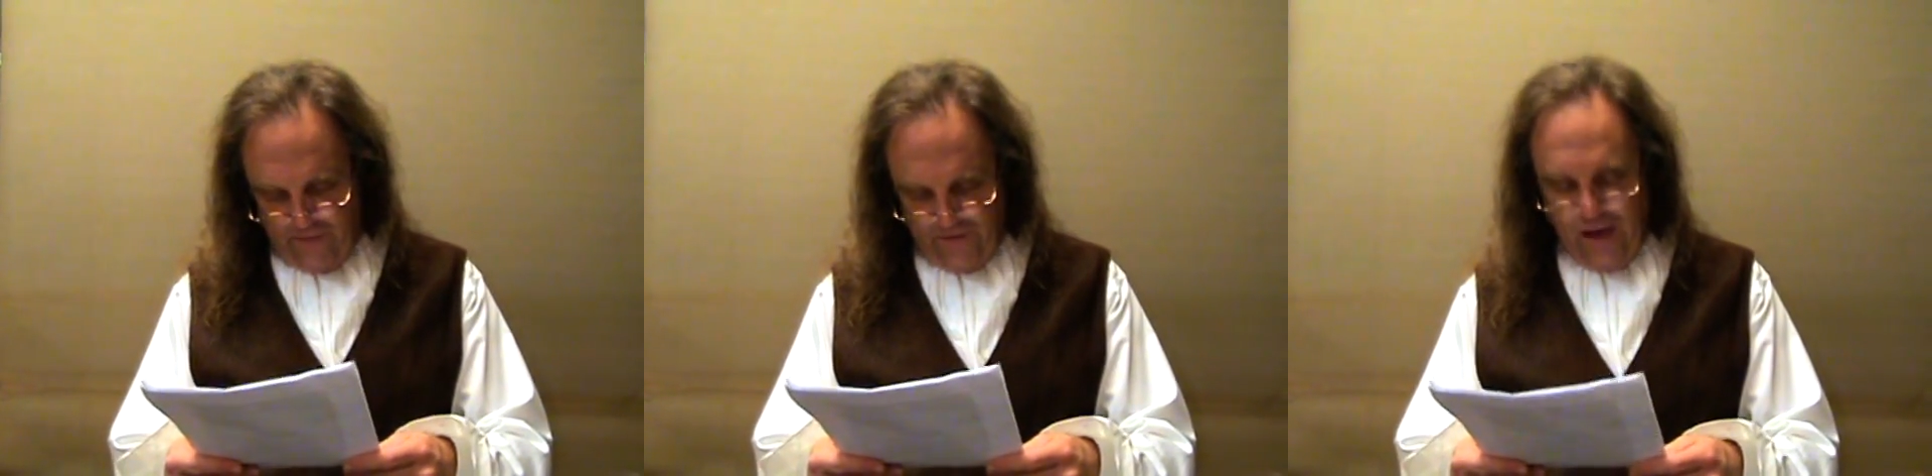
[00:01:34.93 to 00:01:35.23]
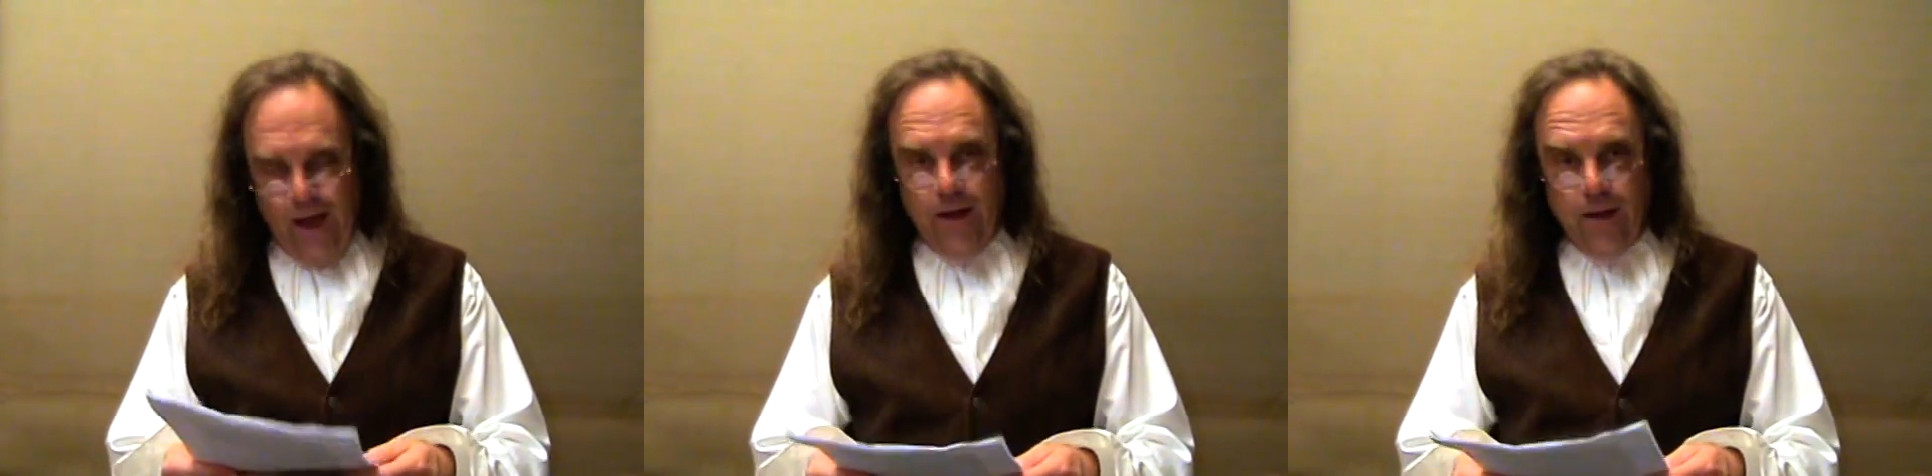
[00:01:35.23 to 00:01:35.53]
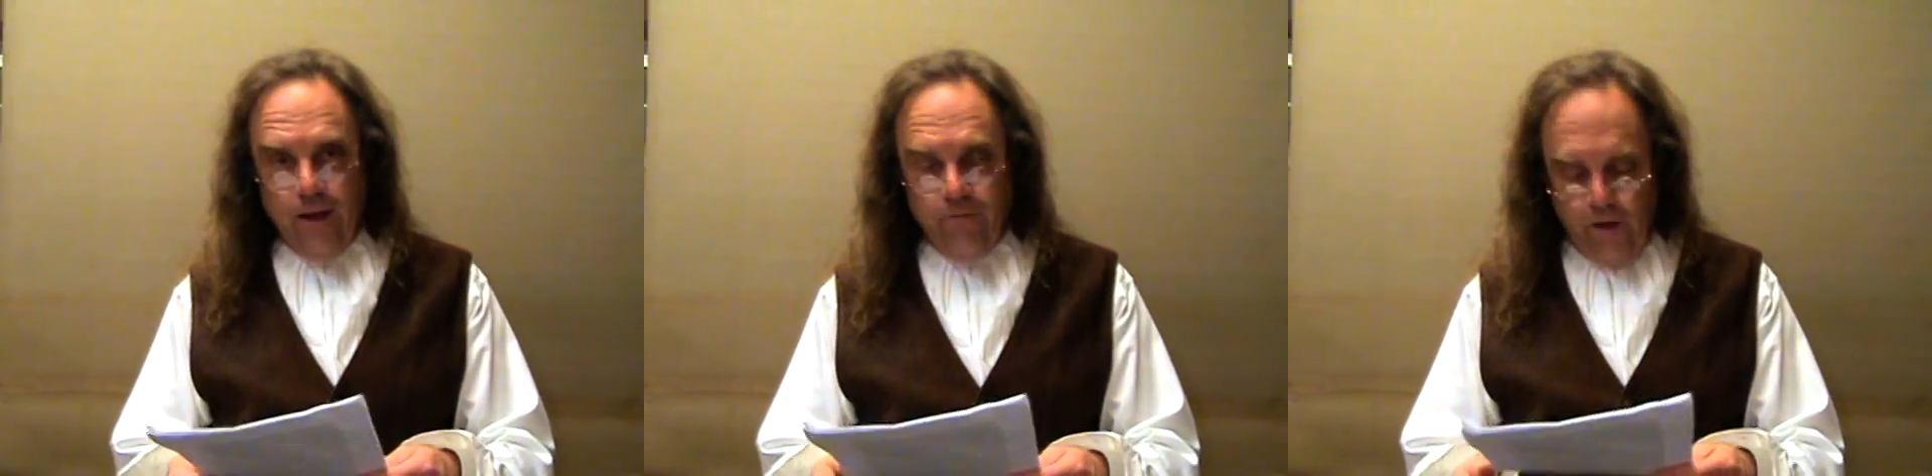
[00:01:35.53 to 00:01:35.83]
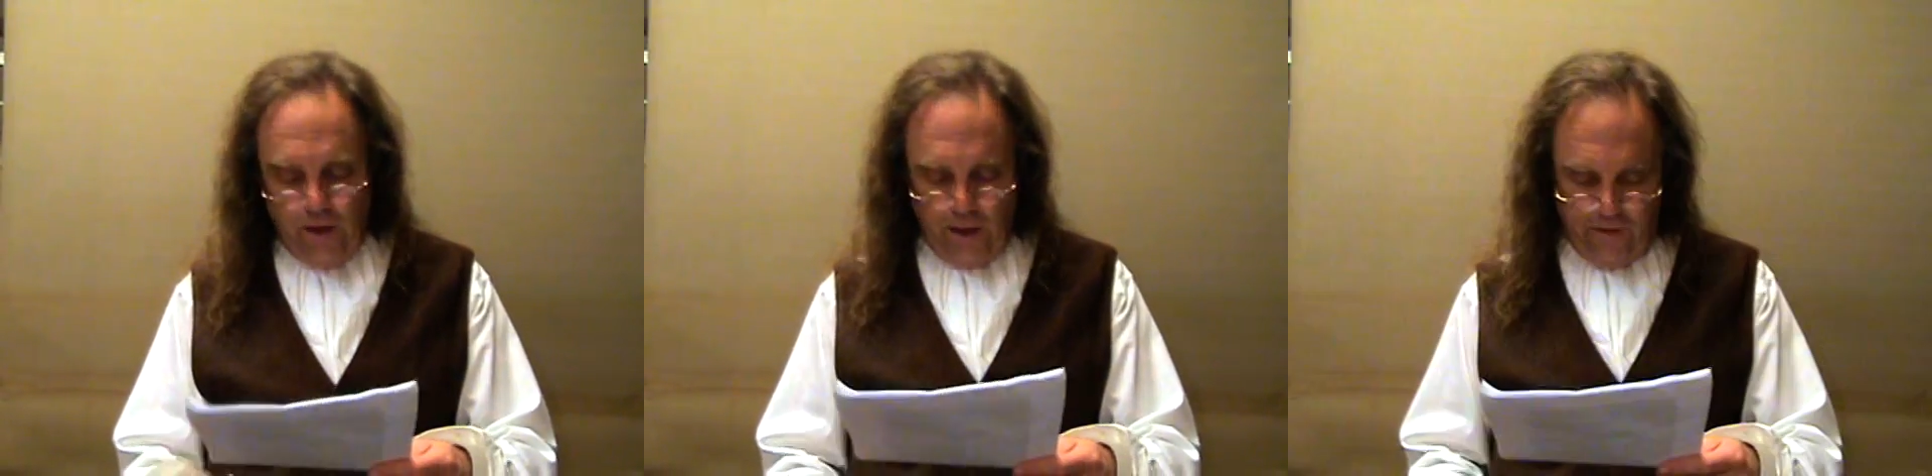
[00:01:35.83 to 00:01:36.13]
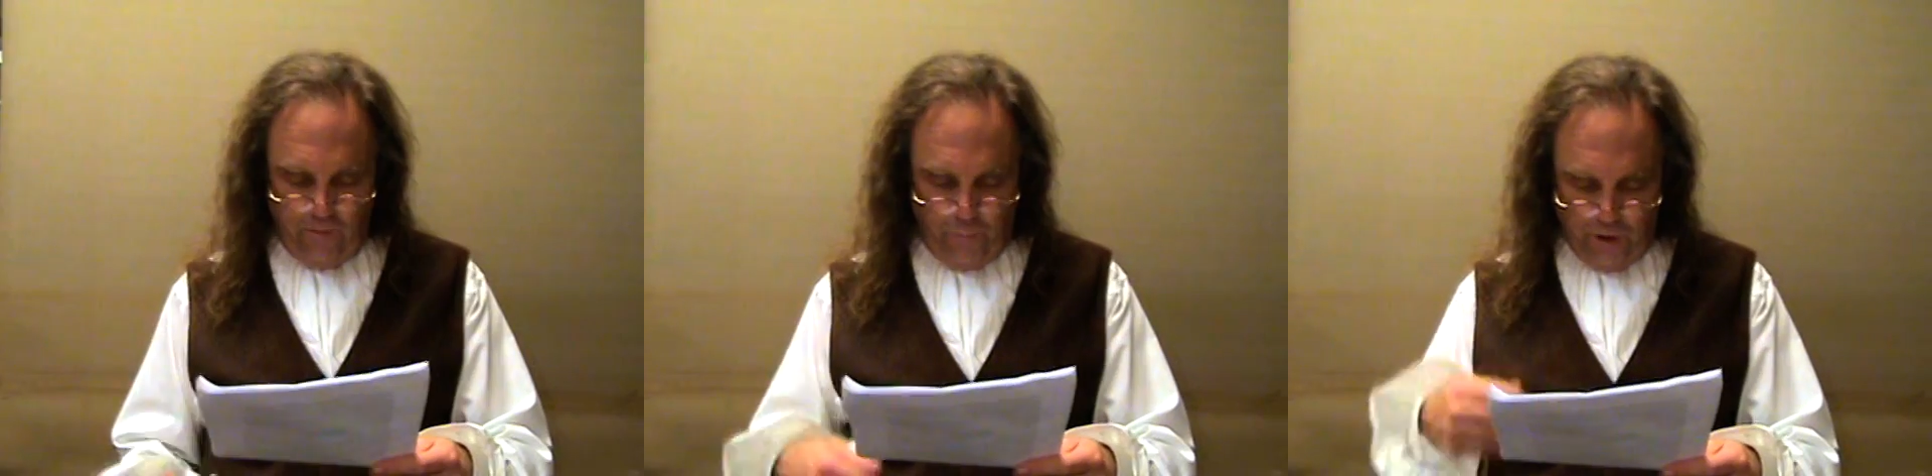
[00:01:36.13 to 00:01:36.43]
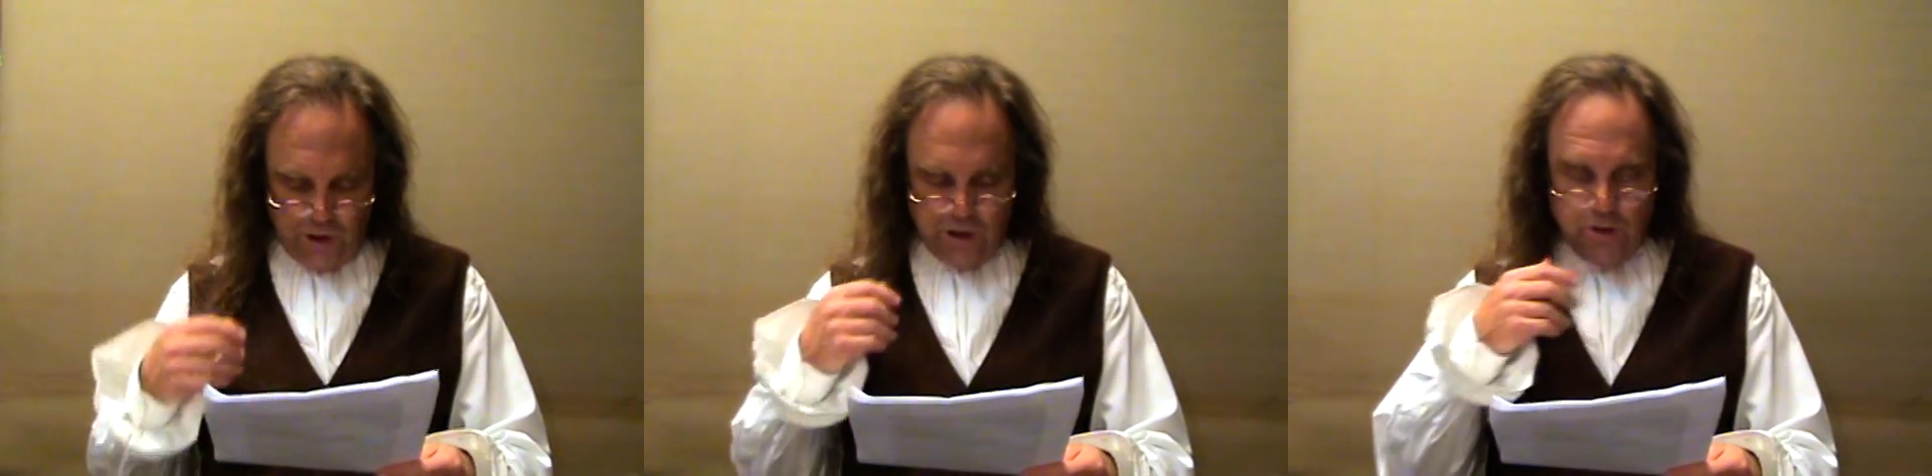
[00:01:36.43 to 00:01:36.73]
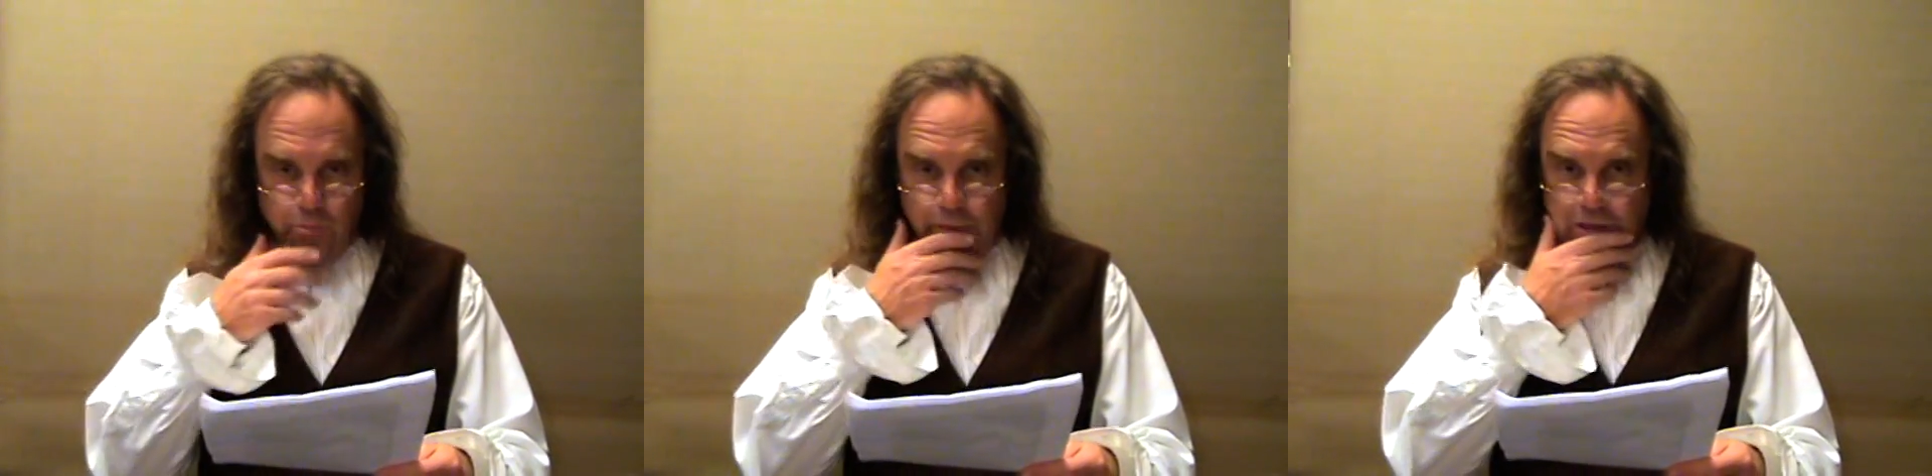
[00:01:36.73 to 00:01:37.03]
of 9/11 led the Bush
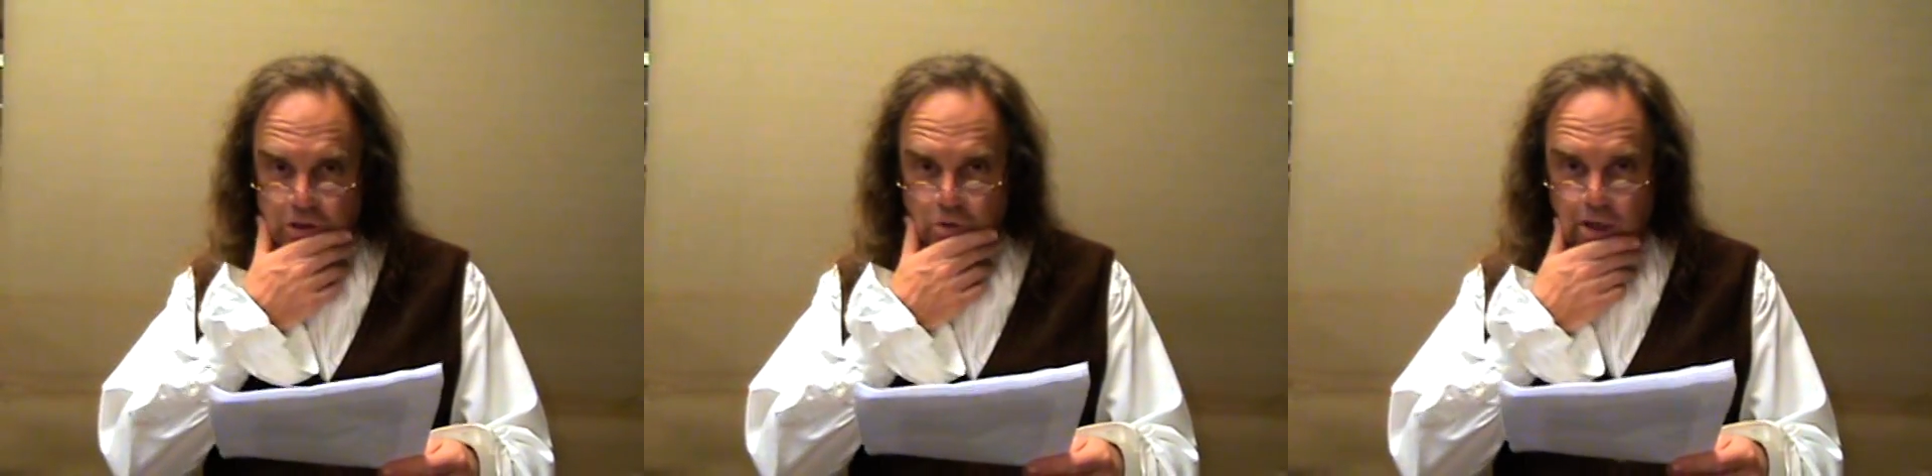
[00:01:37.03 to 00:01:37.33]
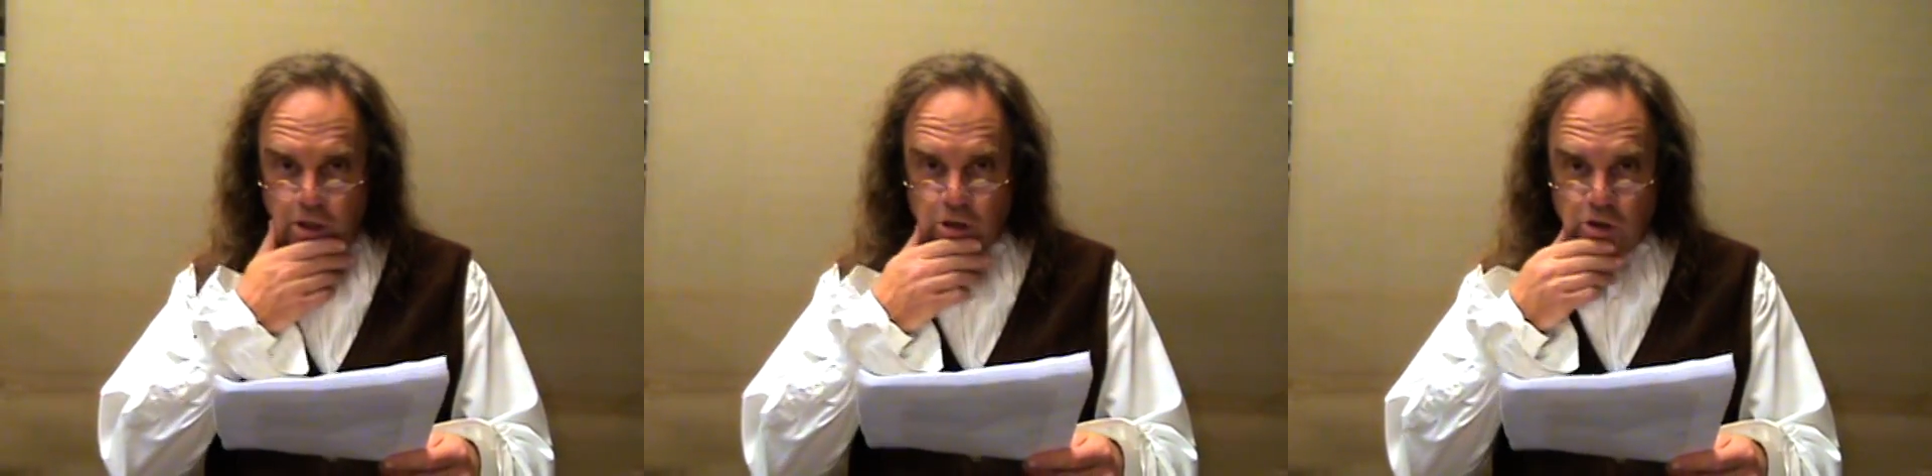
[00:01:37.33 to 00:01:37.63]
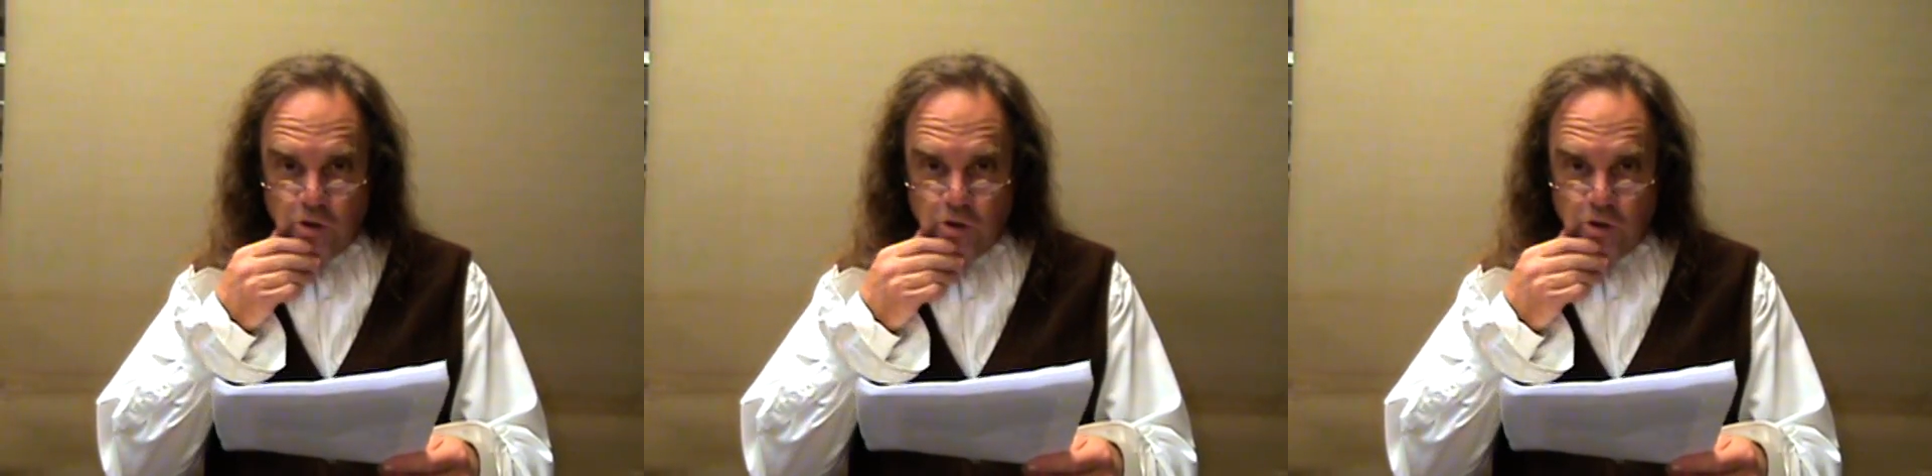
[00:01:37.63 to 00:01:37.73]
administration